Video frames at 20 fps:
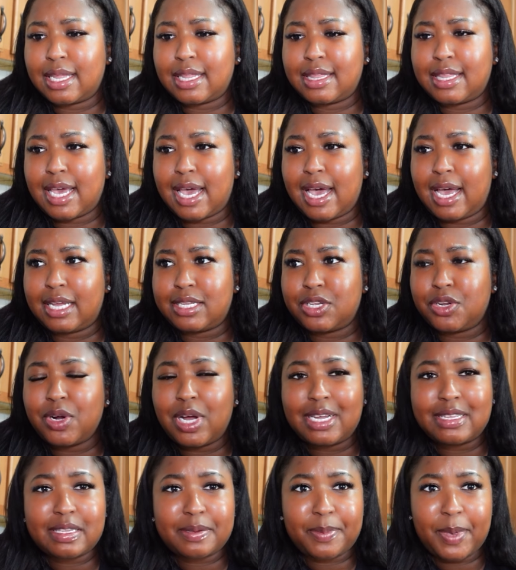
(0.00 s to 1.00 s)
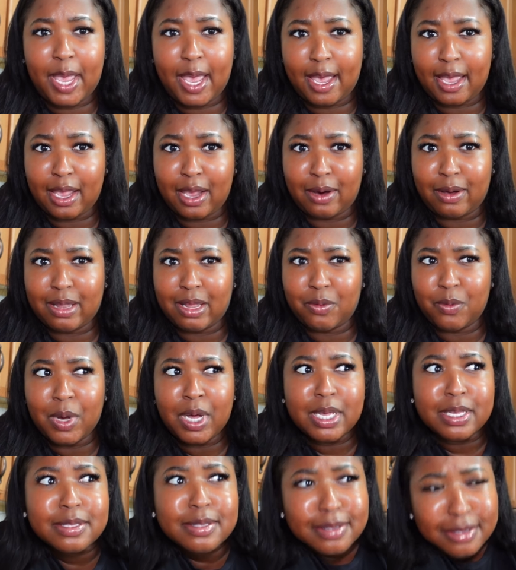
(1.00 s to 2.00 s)
that you don't have to pay all at
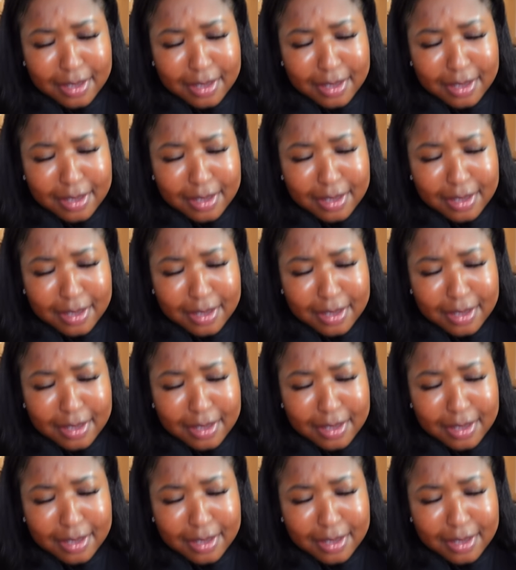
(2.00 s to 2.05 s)
once.